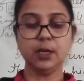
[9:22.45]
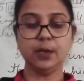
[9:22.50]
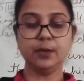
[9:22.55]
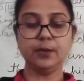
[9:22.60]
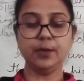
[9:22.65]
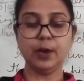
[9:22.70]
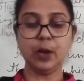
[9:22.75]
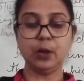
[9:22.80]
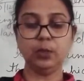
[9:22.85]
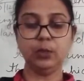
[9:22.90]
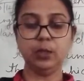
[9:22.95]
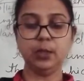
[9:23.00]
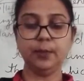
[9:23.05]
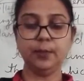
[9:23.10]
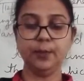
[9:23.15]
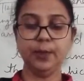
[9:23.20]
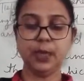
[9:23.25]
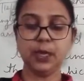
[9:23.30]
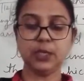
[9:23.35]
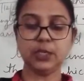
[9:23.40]
round the
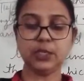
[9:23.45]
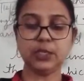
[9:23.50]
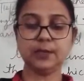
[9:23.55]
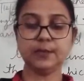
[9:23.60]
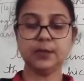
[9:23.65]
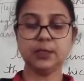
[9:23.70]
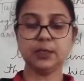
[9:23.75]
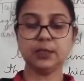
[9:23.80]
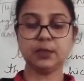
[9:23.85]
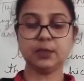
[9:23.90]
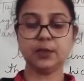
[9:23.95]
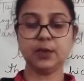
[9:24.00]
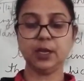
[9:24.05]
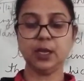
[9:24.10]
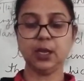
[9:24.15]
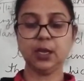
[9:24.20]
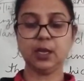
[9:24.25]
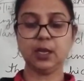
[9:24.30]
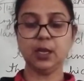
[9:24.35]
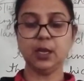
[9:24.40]
big TV
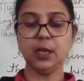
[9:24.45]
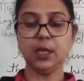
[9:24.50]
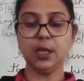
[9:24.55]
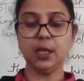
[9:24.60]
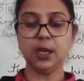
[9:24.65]
screen.